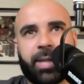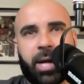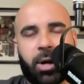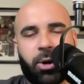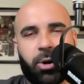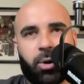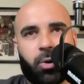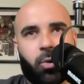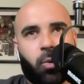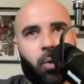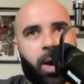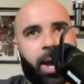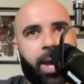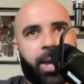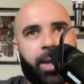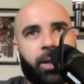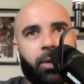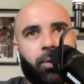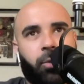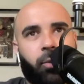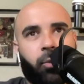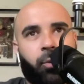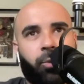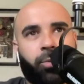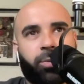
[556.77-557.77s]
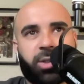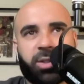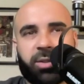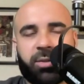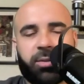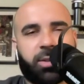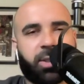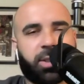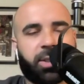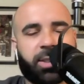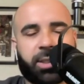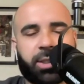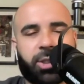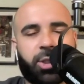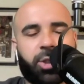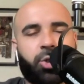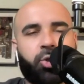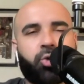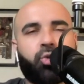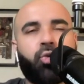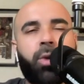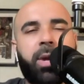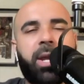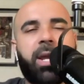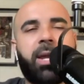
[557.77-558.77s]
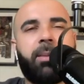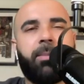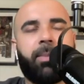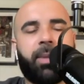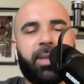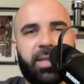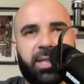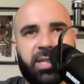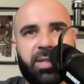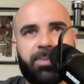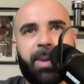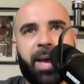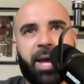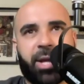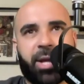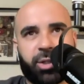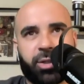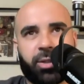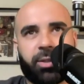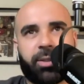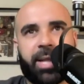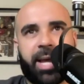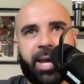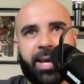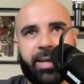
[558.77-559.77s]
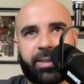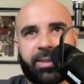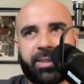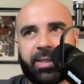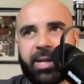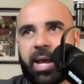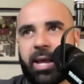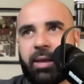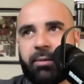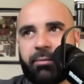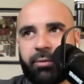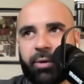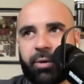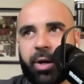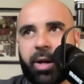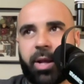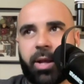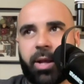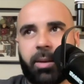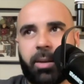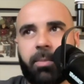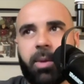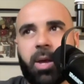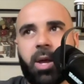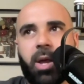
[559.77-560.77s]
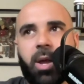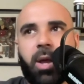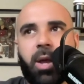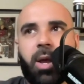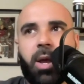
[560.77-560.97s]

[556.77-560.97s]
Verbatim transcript: Derrick White, just extremely special night tonight for him.